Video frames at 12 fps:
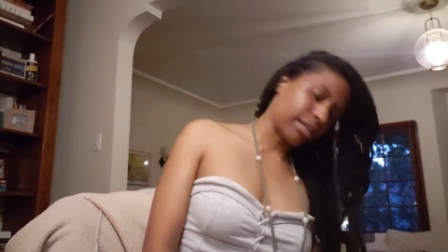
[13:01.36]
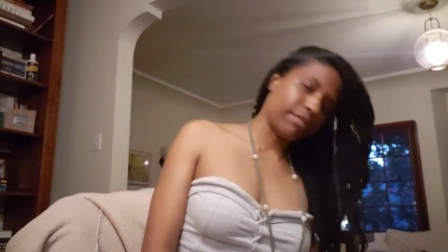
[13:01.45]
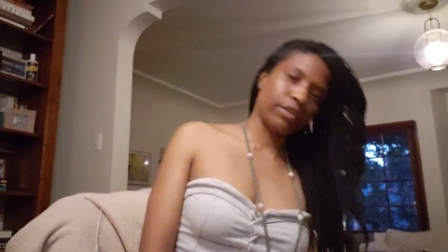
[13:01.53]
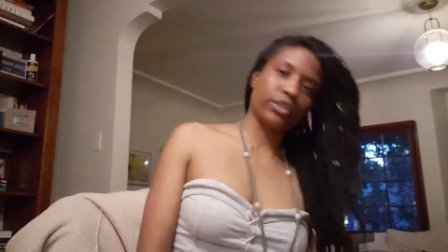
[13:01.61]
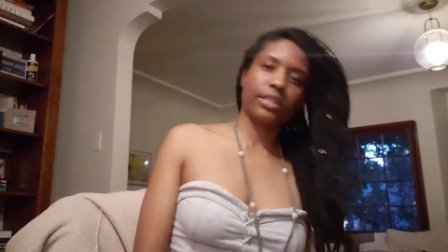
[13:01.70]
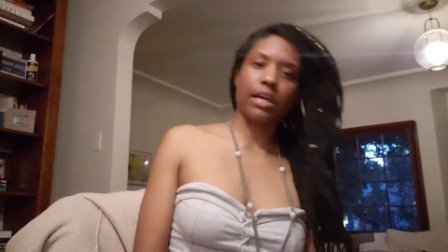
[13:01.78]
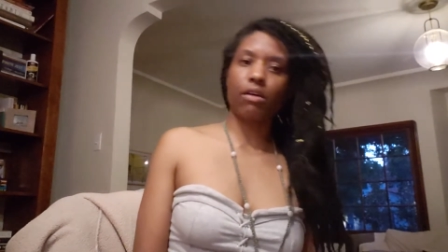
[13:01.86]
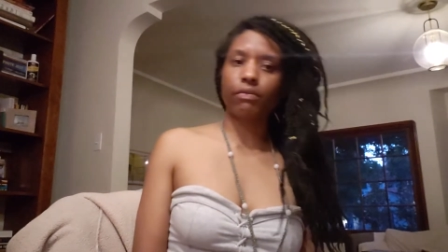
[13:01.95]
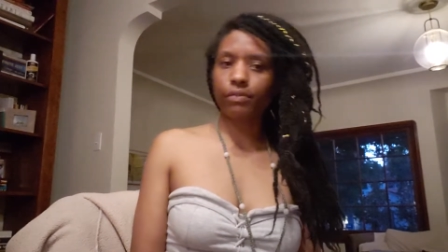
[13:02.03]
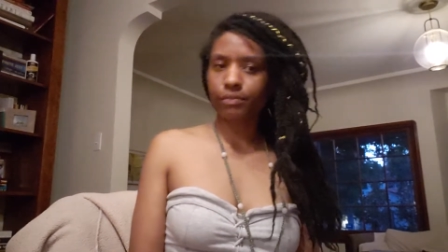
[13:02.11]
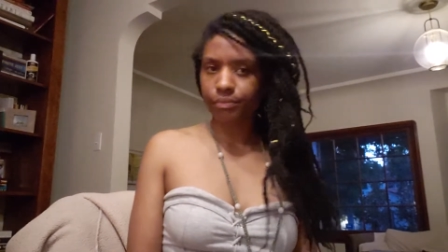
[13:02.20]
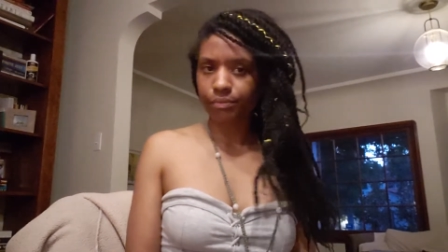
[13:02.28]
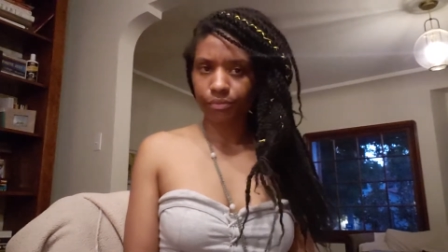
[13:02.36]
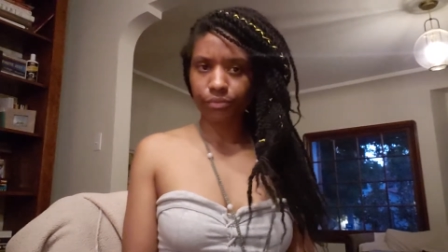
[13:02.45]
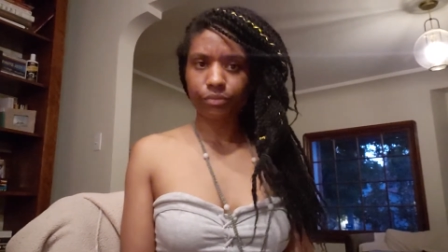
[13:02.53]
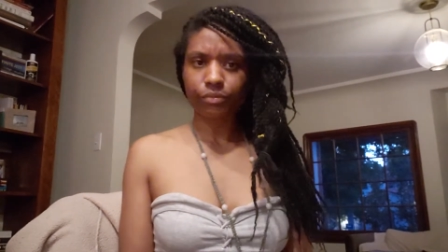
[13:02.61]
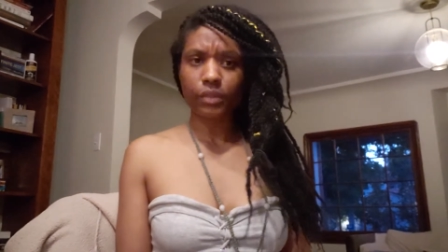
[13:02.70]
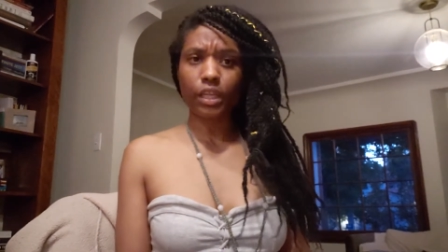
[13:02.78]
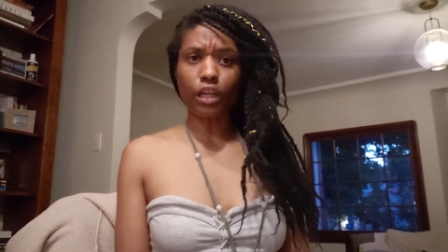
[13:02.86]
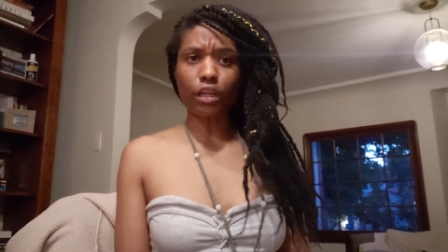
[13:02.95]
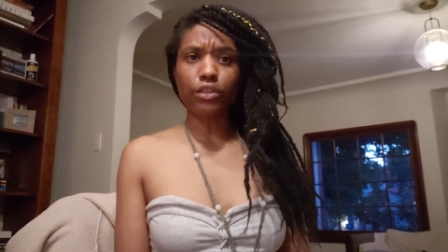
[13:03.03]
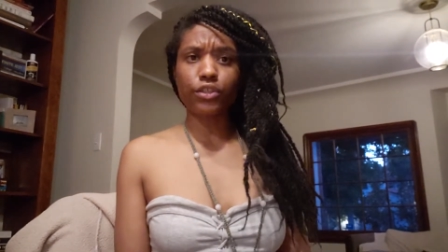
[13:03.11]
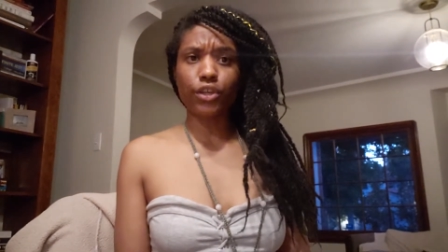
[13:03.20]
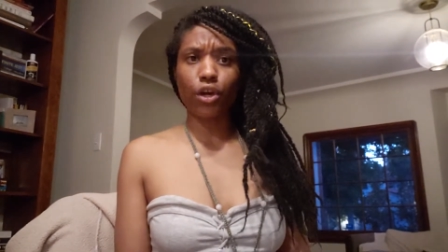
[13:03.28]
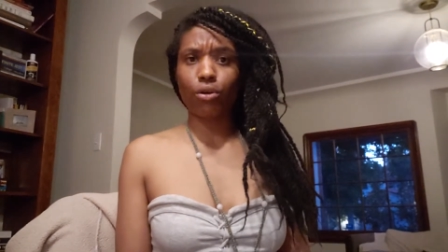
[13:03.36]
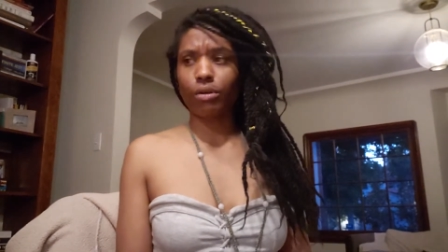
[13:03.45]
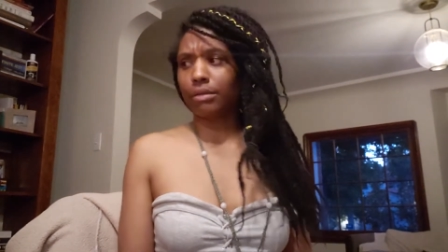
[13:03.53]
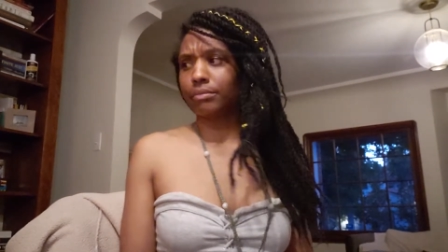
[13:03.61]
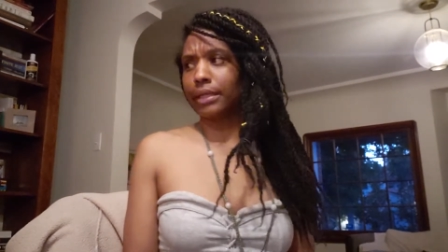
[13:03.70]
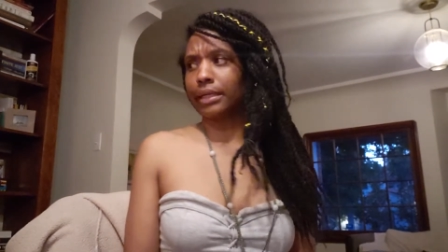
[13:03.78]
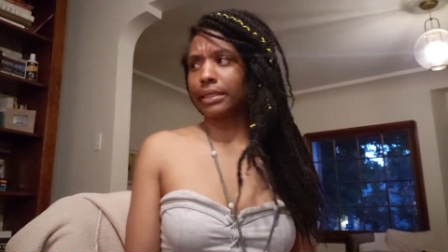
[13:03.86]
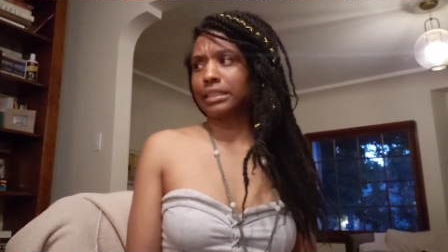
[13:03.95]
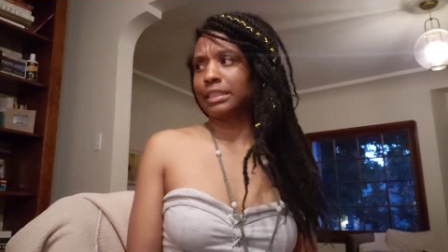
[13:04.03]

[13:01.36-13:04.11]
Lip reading: of yourself. So I'm like, is